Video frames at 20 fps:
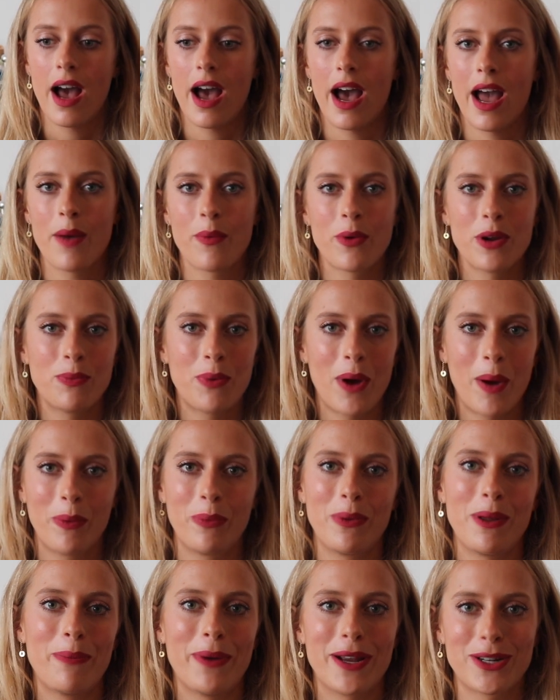I would
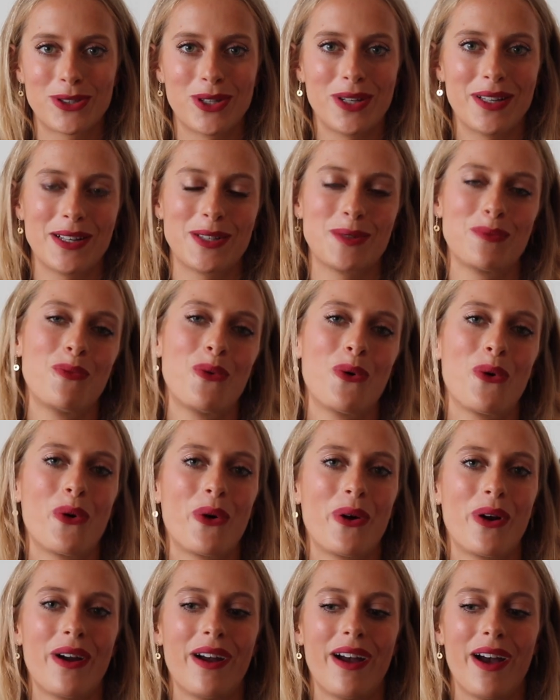probably picture this
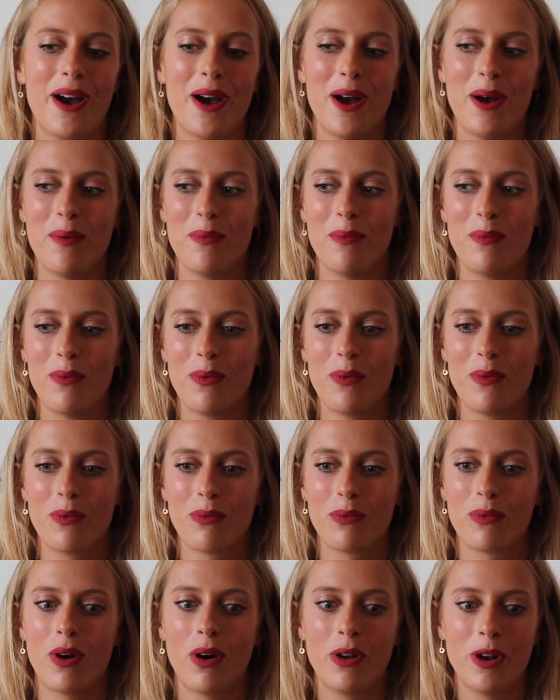more on
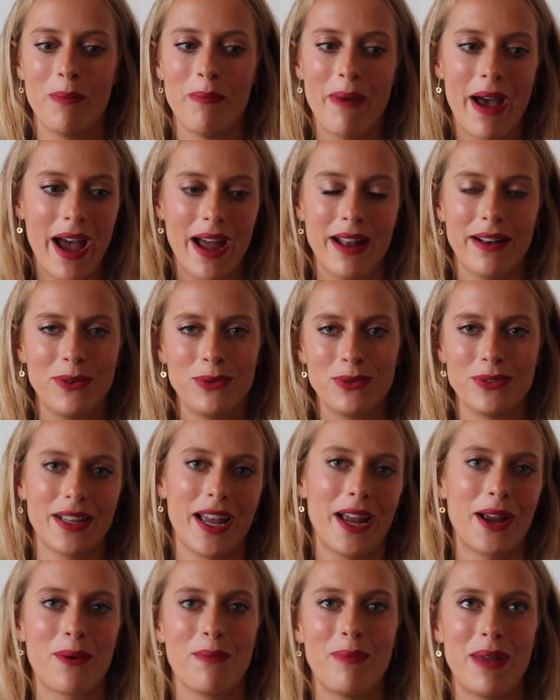a man who's
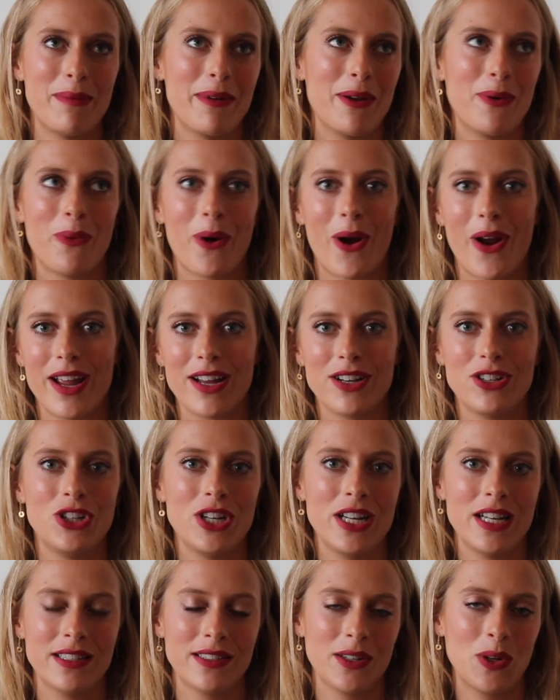like maybe wearing
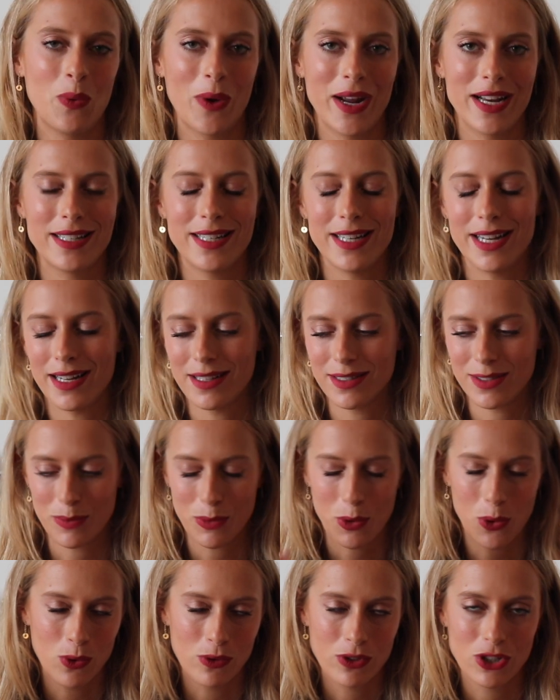jeans and white tee and some
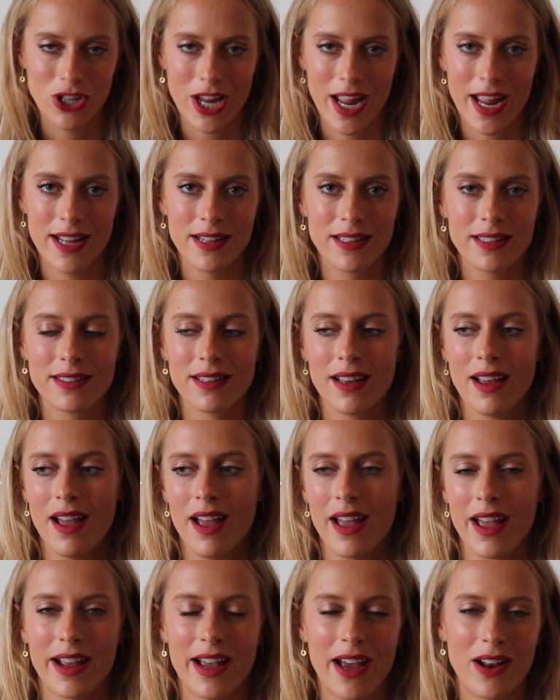cool shades.
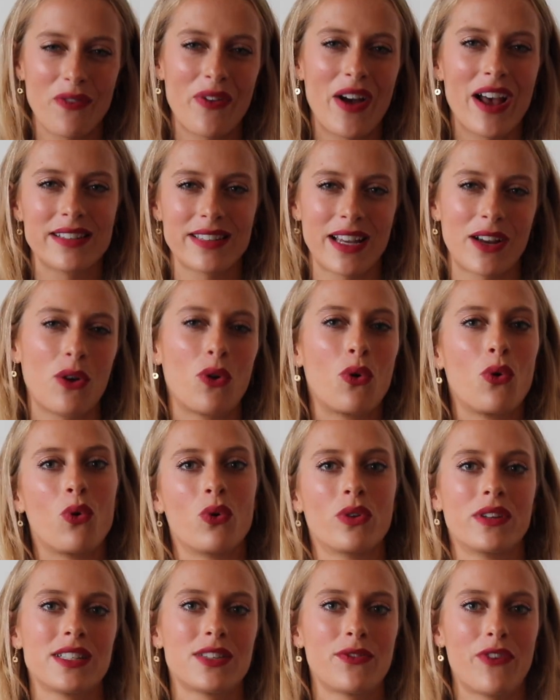Kind of has like a
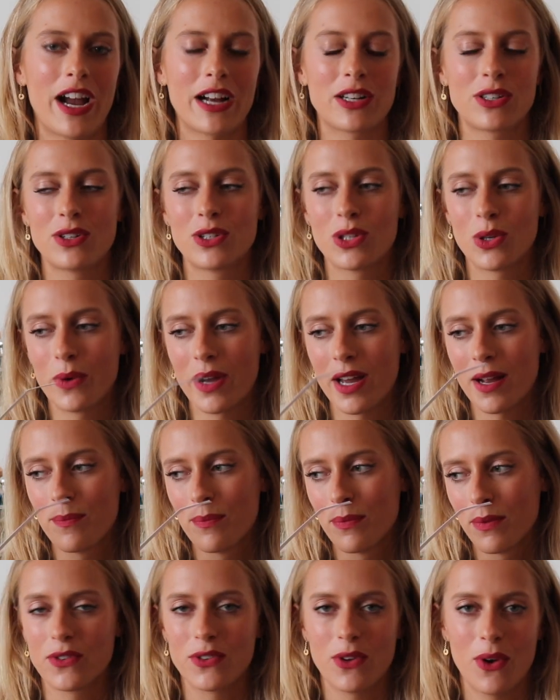coolness factor to it.
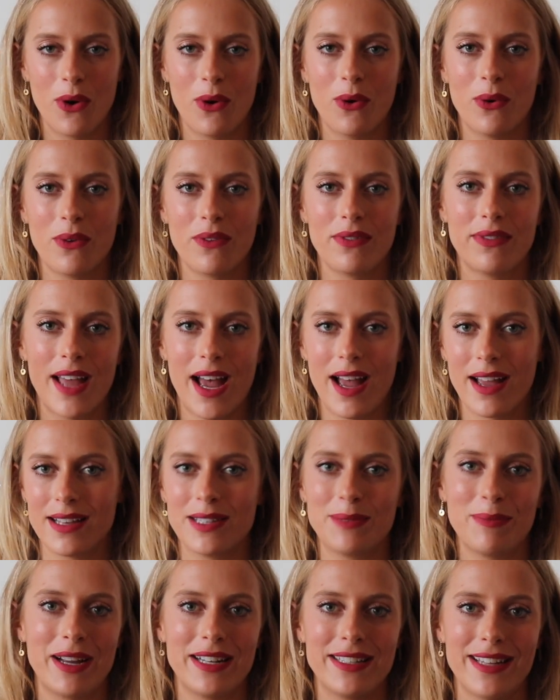So that
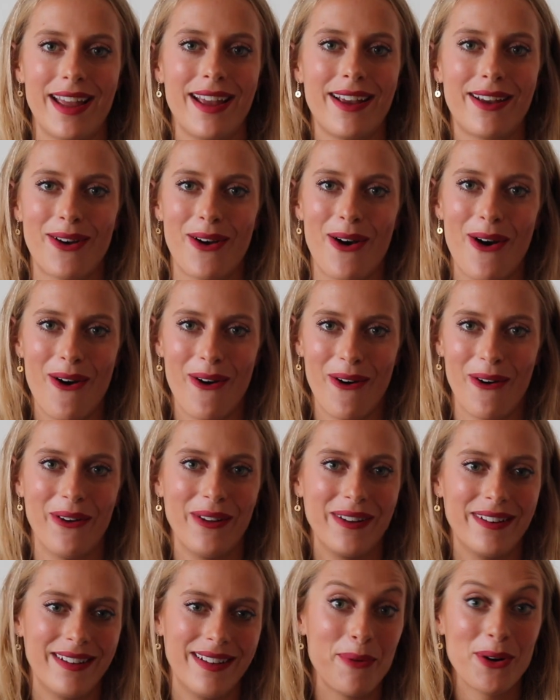is my take
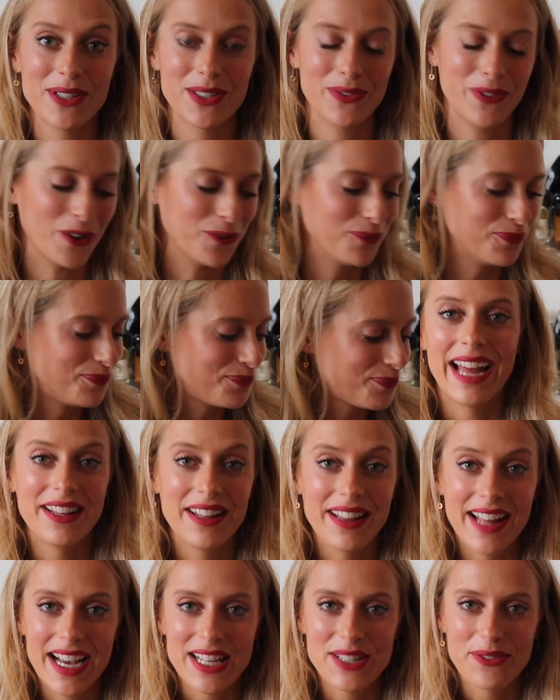on Percival. And the
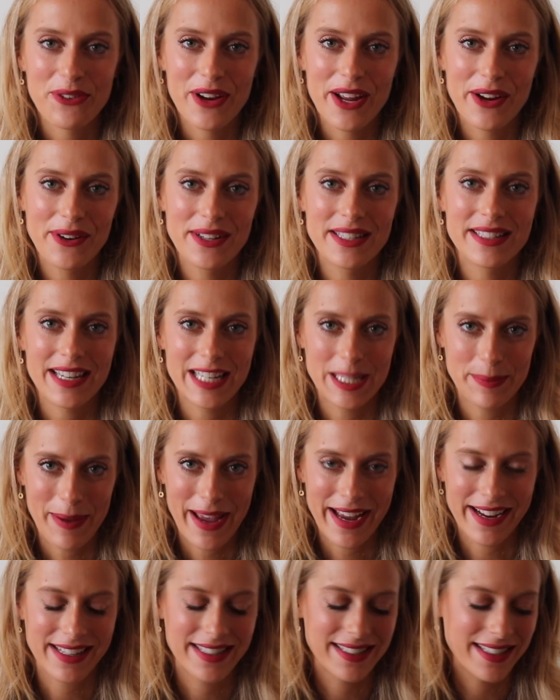last fragrance is
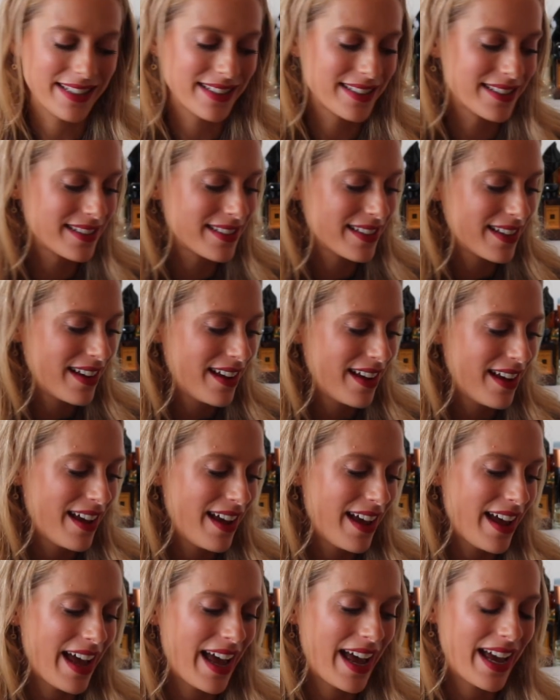Pegasus.
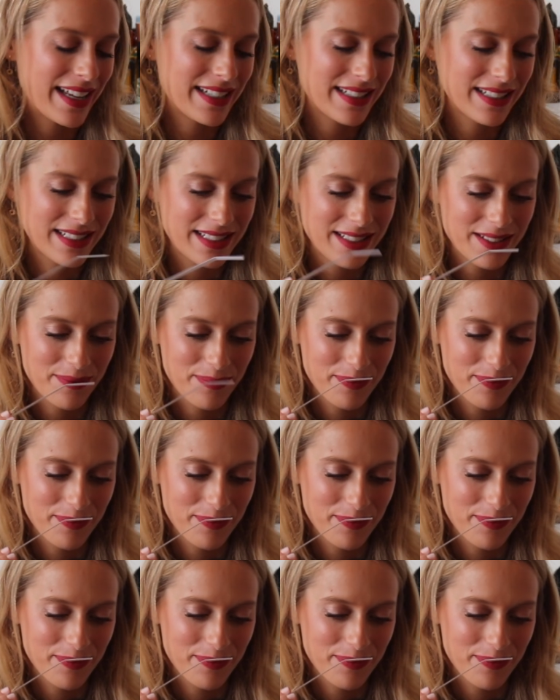And